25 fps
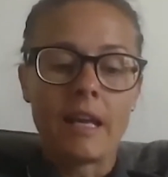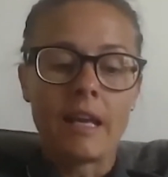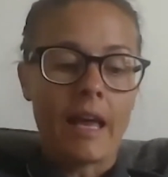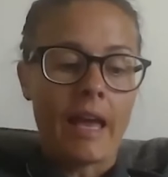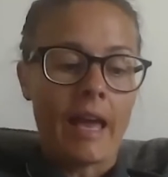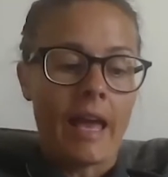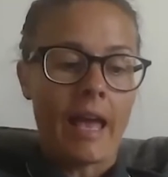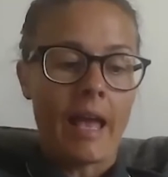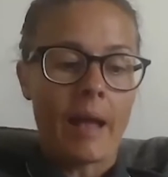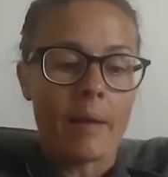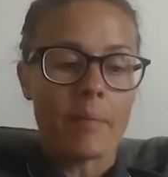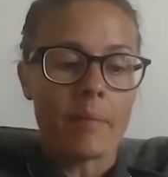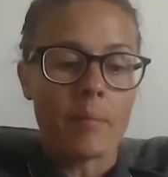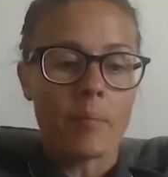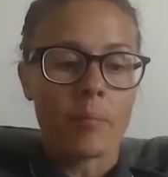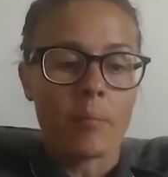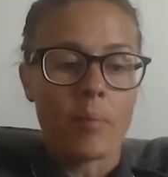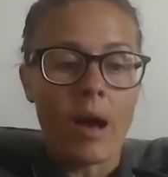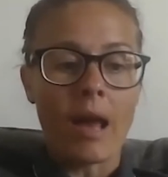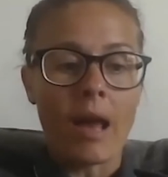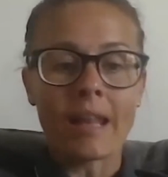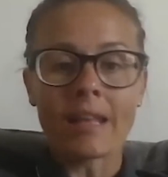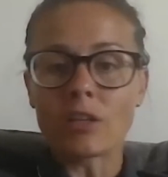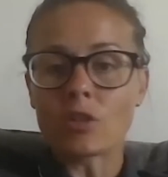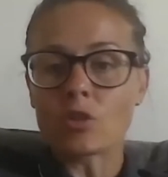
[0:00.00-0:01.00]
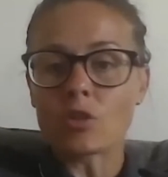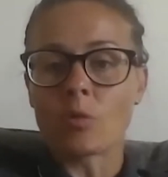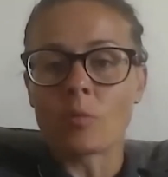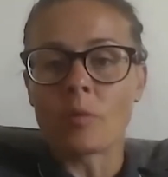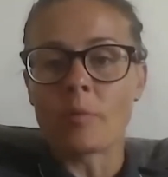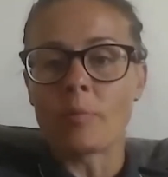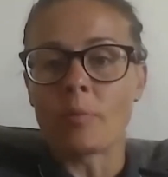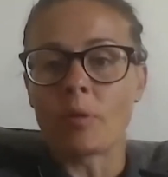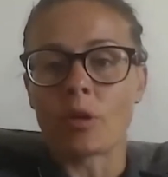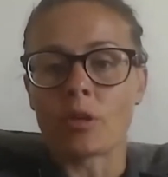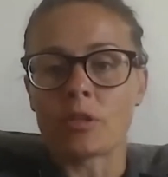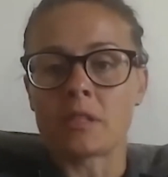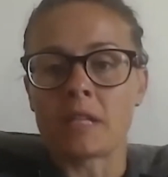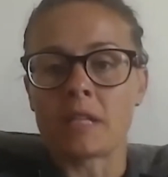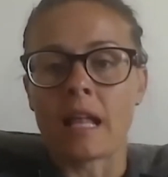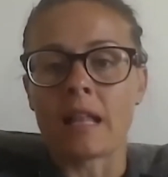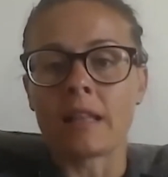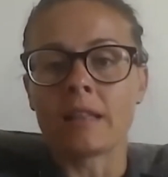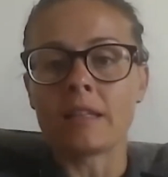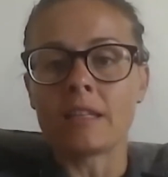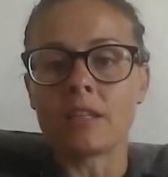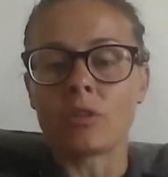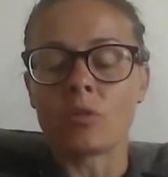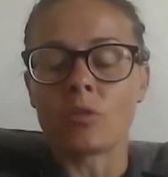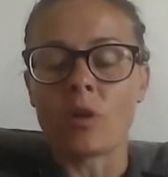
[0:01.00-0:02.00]
But I like to show my
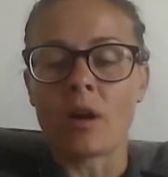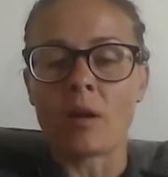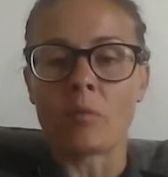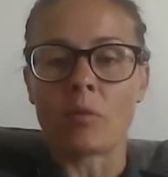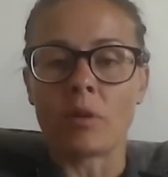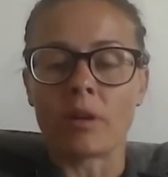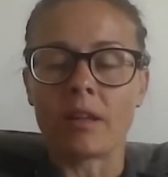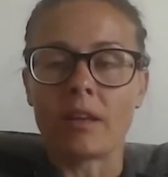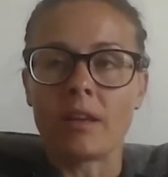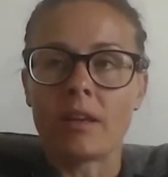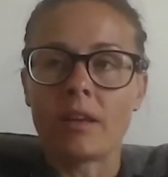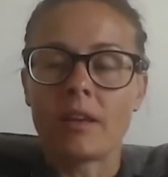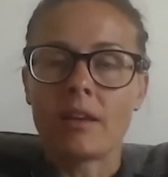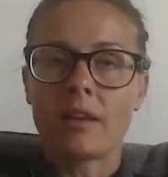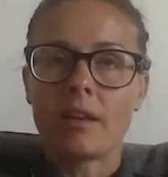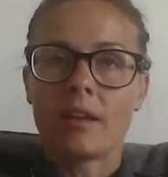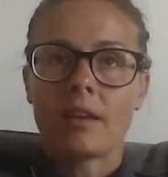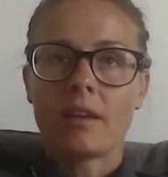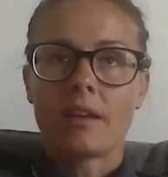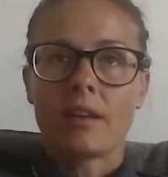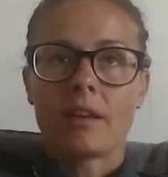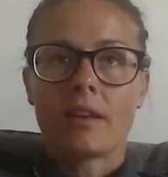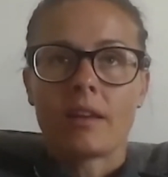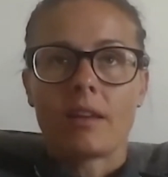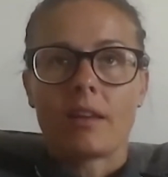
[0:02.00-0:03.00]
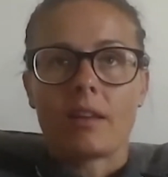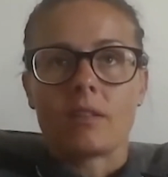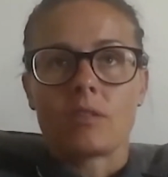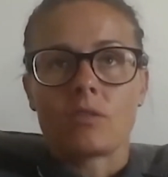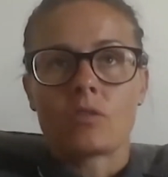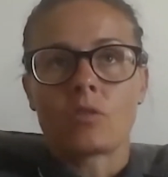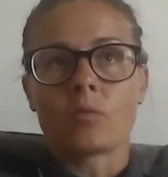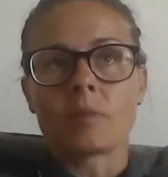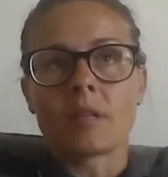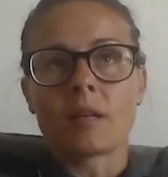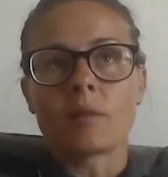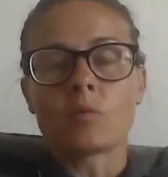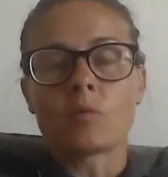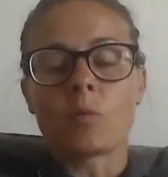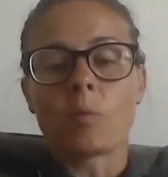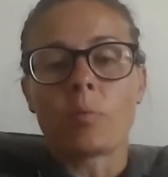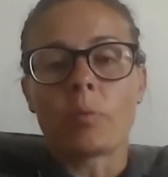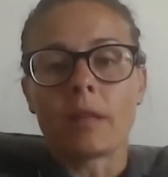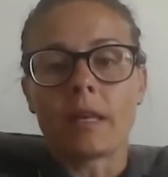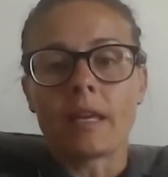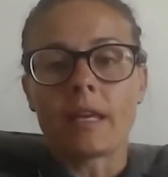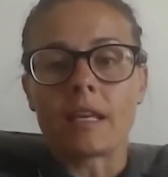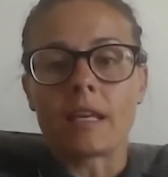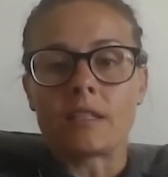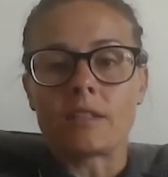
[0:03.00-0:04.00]
personality. You know, sometimes with
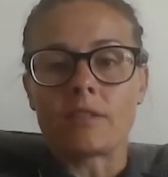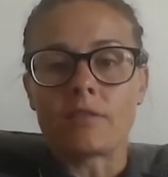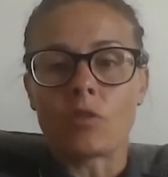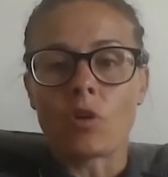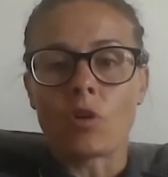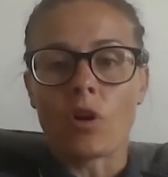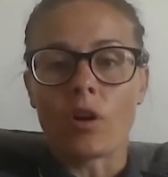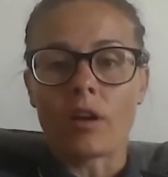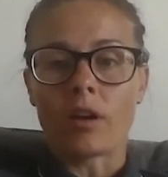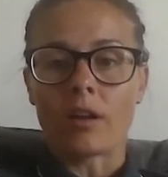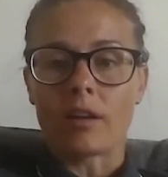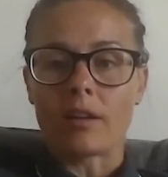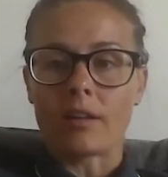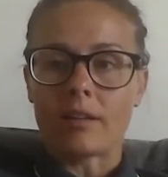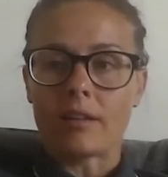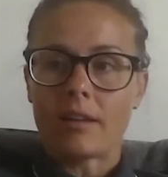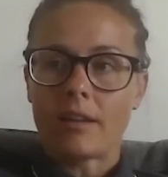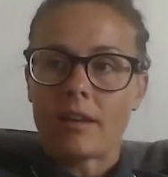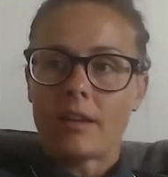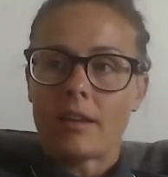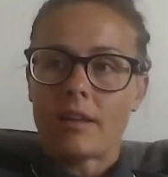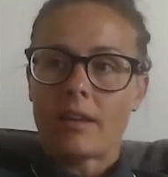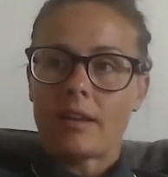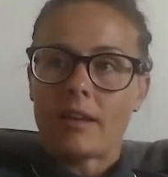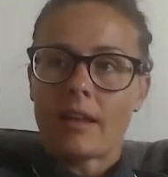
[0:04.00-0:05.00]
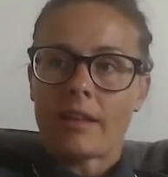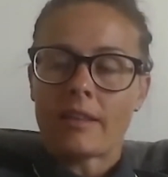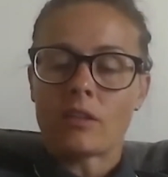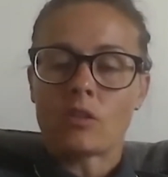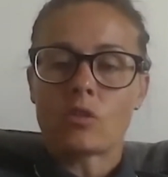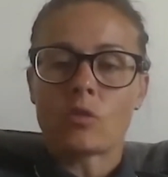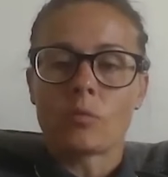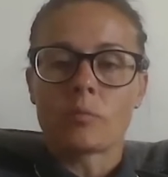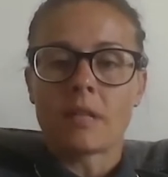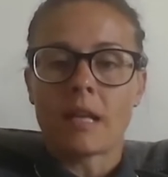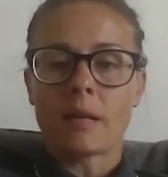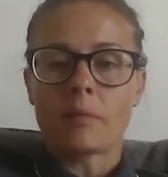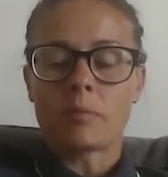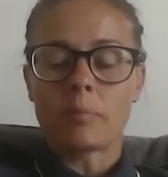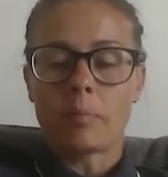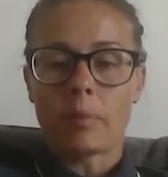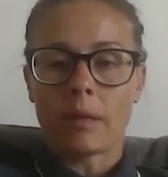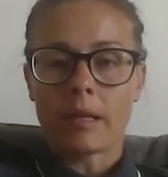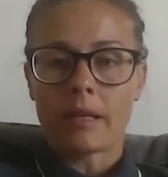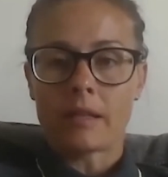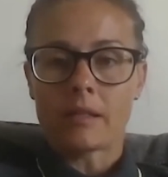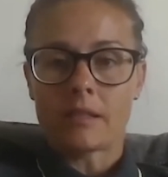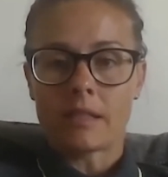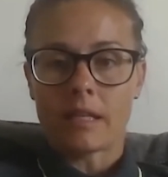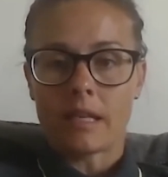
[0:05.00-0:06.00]
players, you've got to, I think sometimes
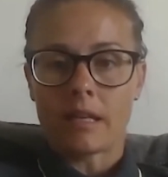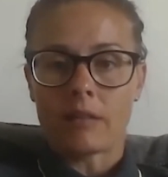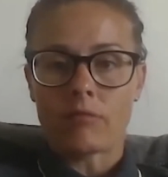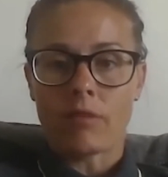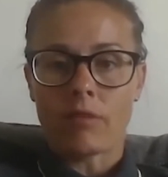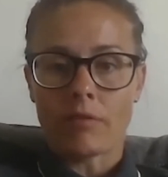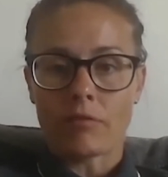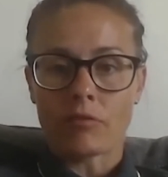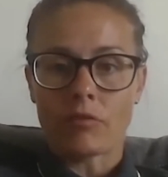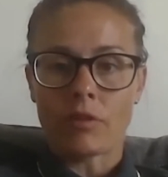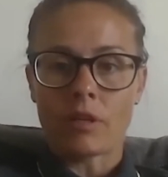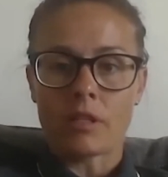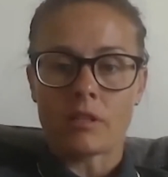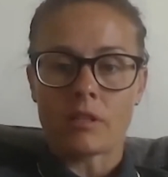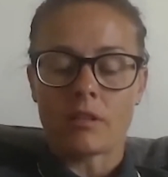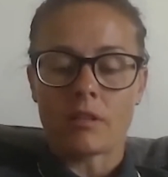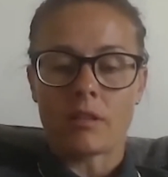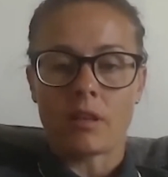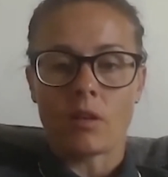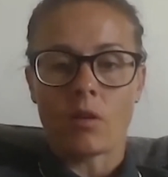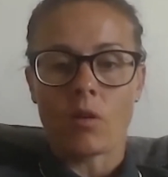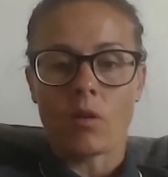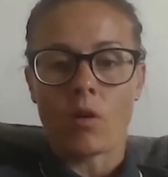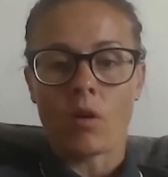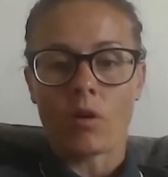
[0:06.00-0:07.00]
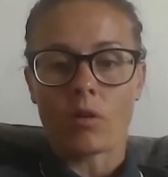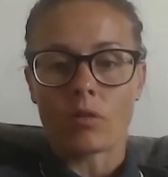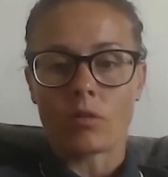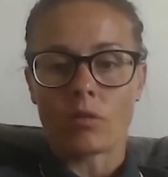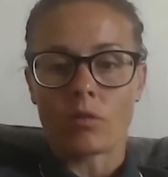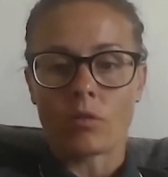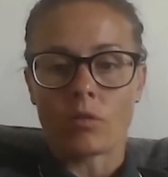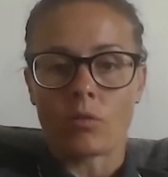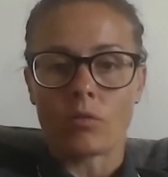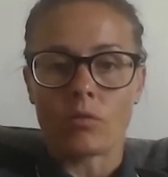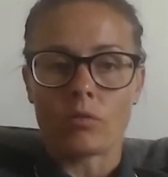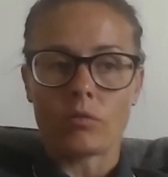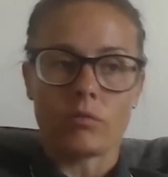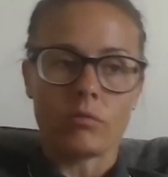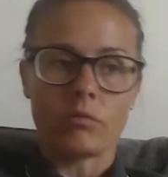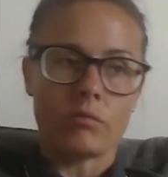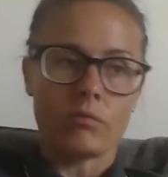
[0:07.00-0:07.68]
players see referees and think, oh, you know,